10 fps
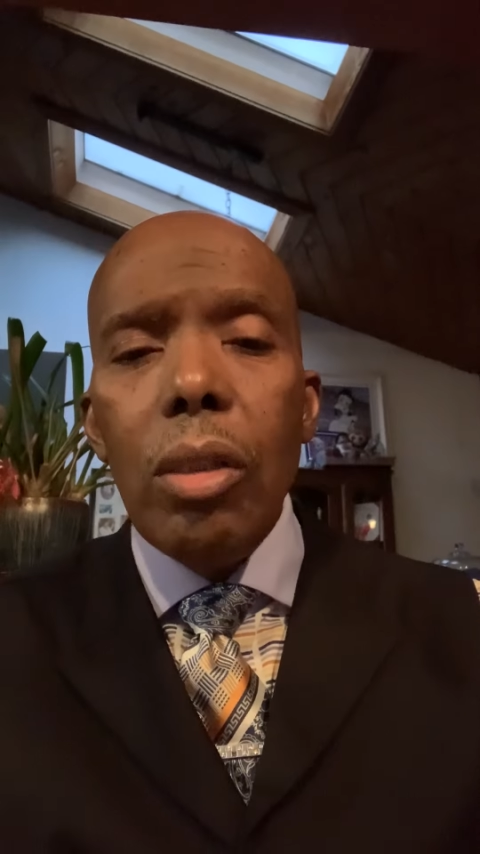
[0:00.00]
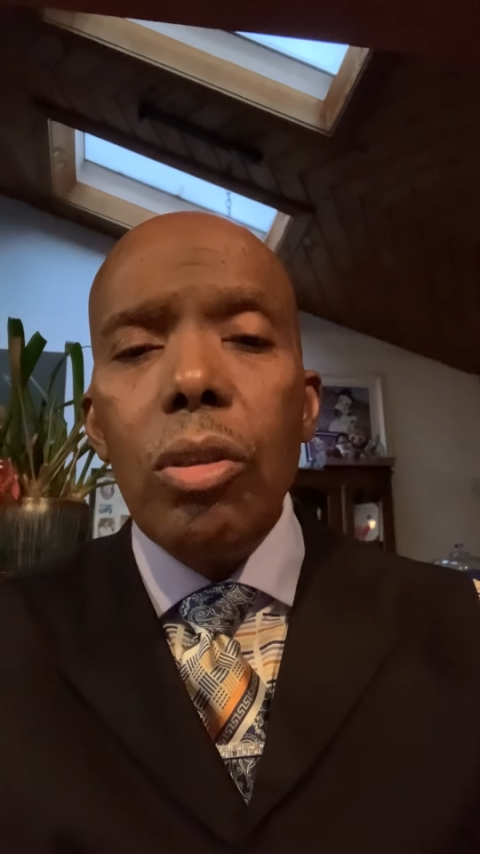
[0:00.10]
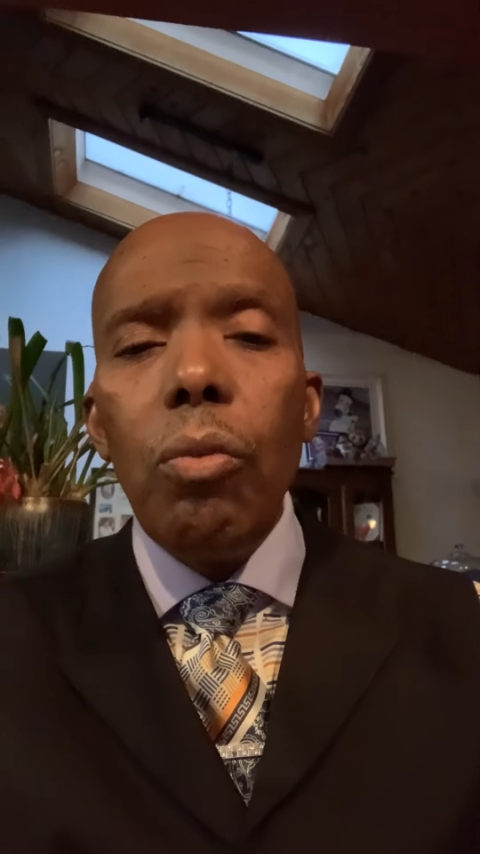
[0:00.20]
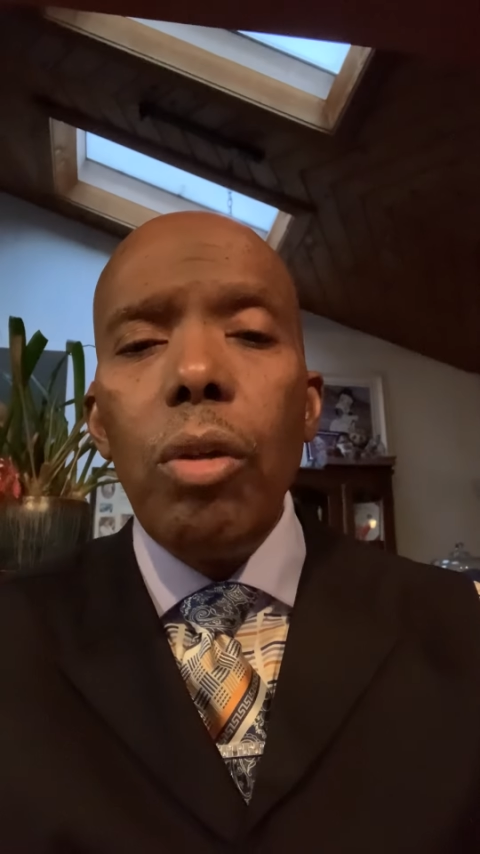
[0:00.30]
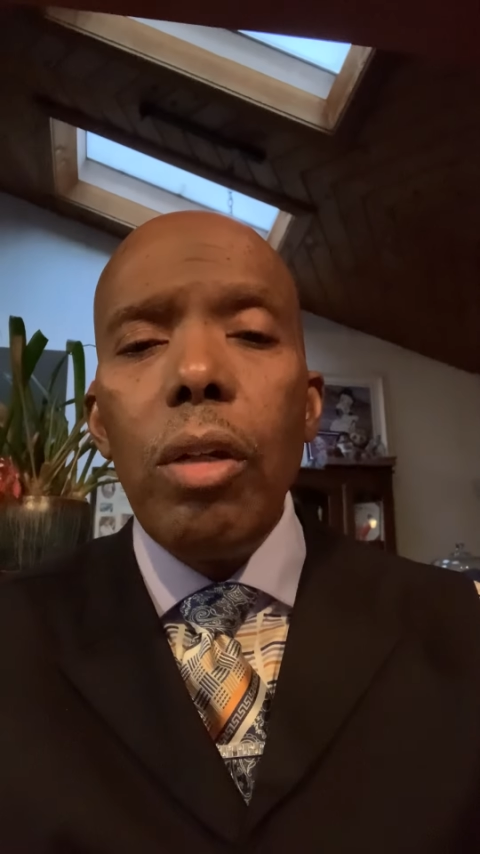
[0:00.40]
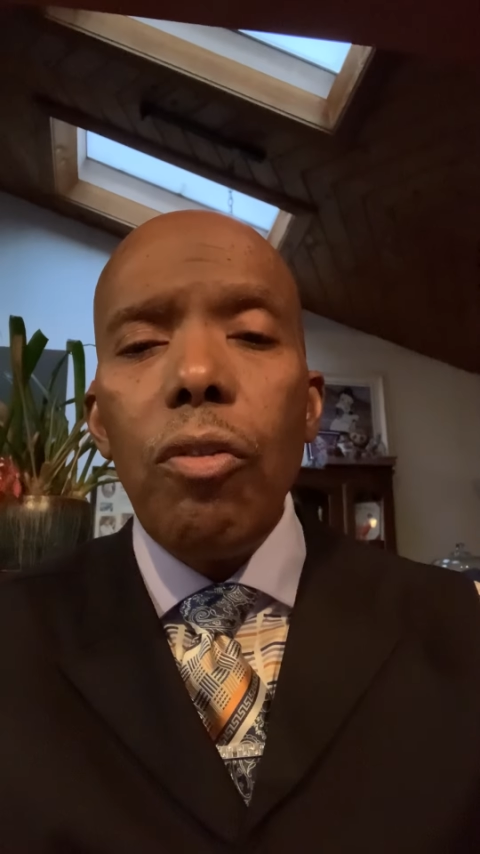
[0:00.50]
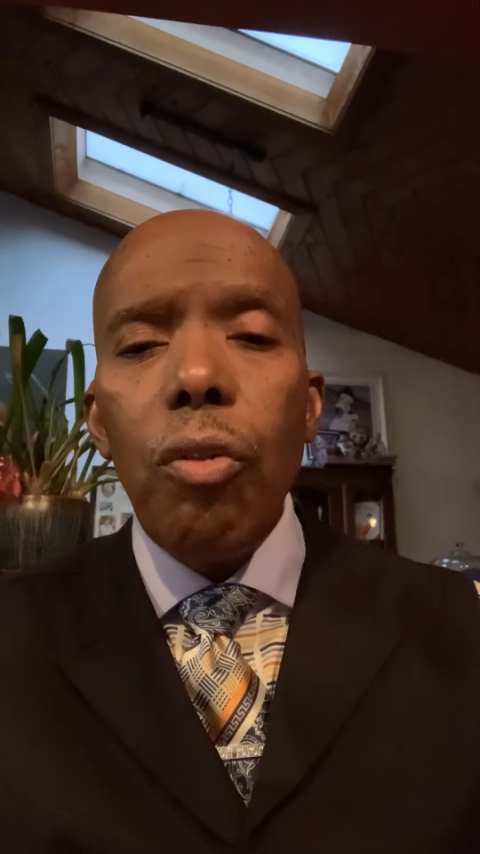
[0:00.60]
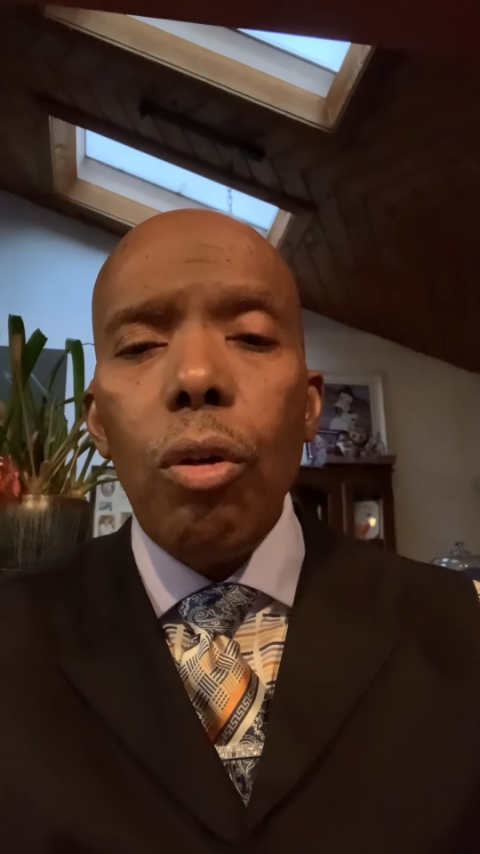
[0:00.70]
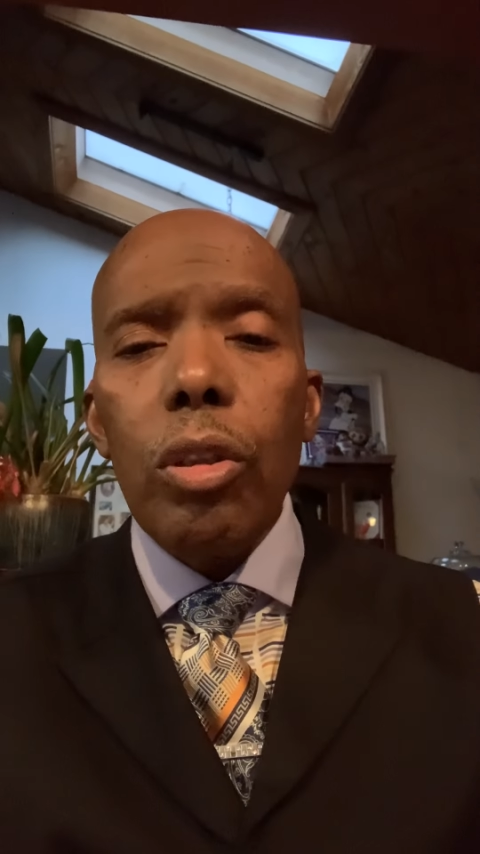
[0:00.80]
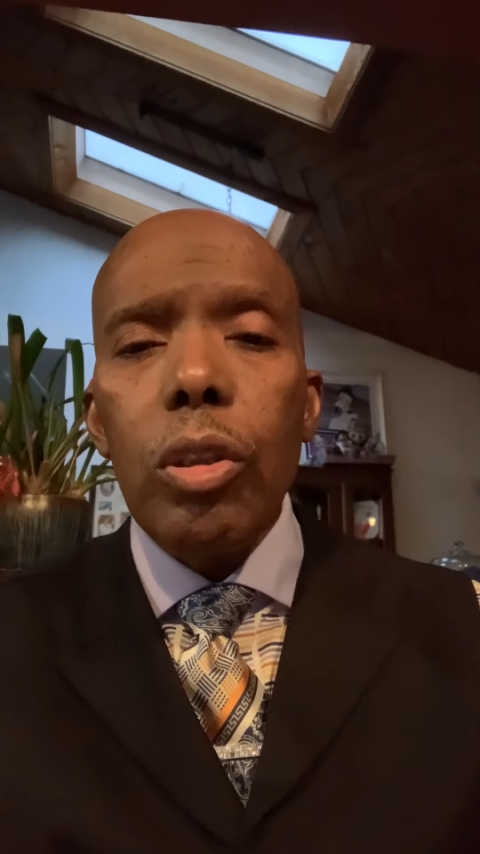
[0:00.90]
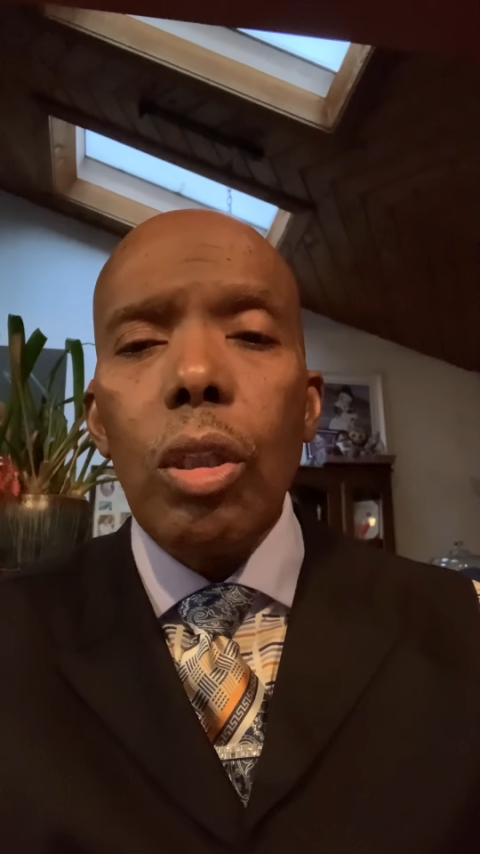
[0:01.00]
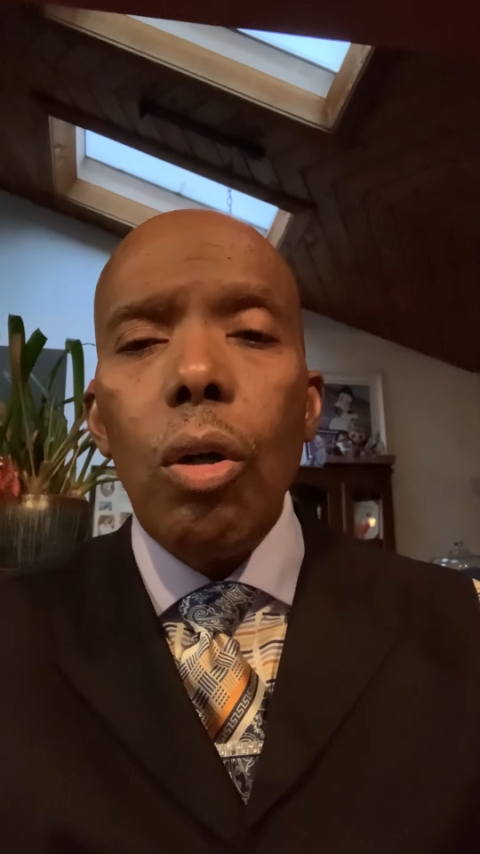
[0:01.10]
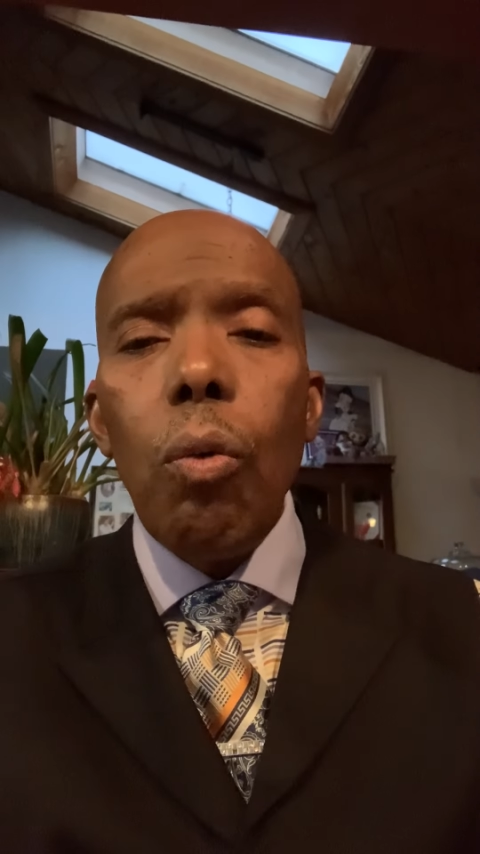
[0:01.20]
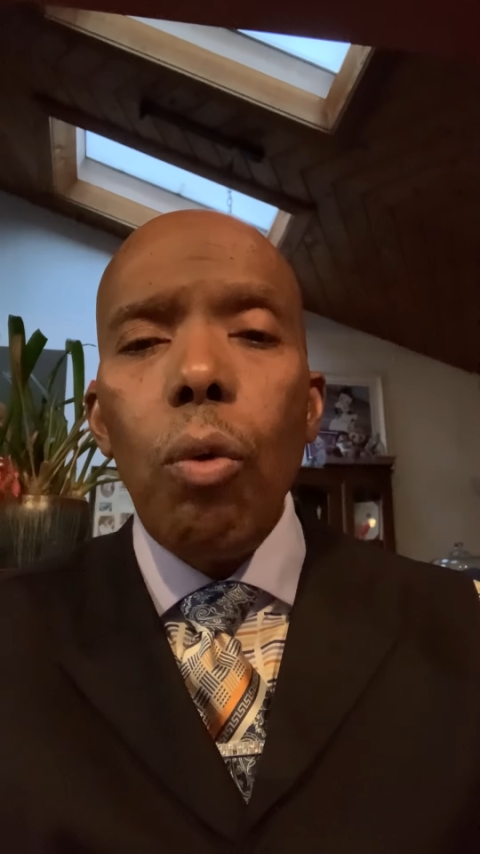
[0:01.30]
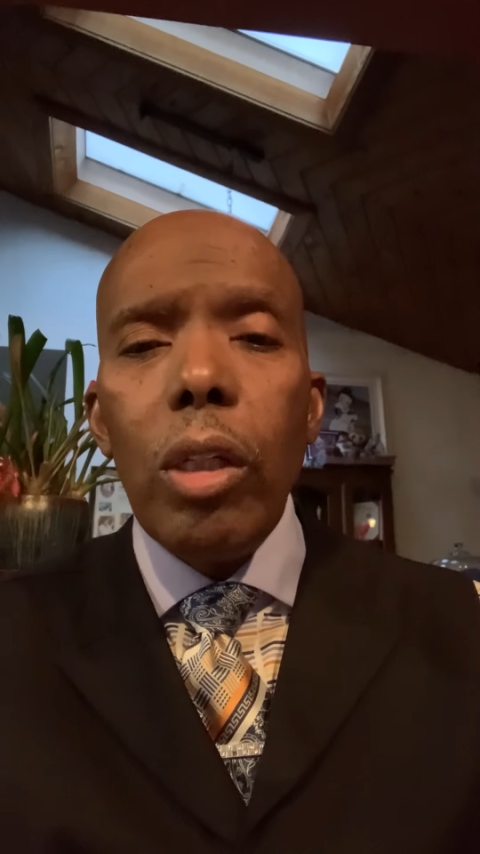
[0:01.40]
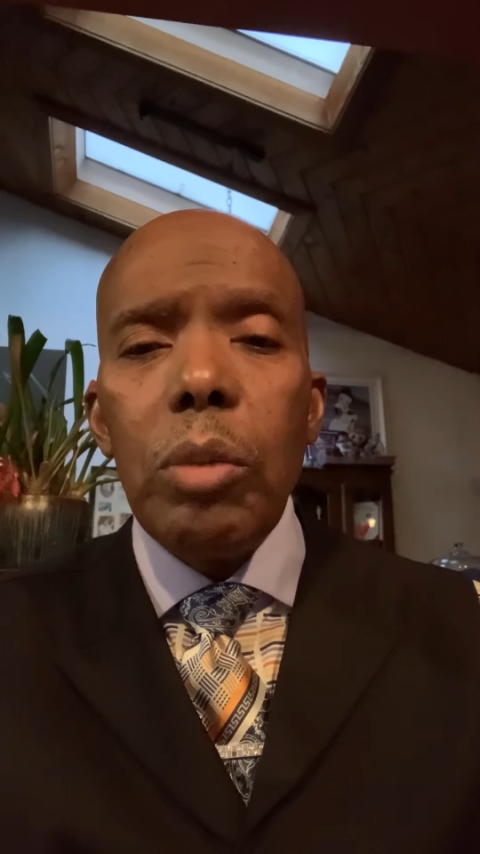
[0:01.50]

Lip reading: to reinforce what